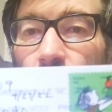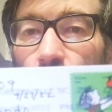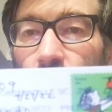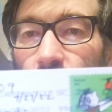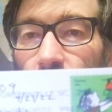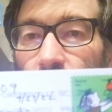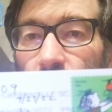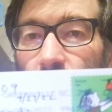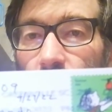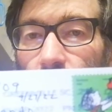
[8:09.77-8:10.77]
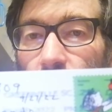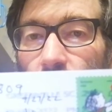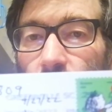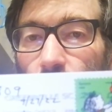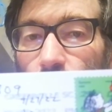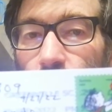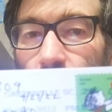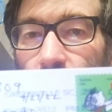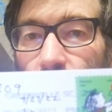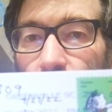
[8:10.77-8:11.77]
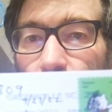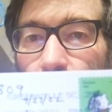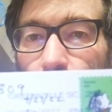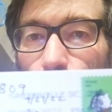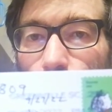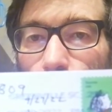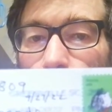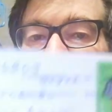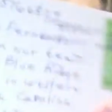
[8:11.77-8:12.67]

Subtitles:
illustration, kids illustration, very cool.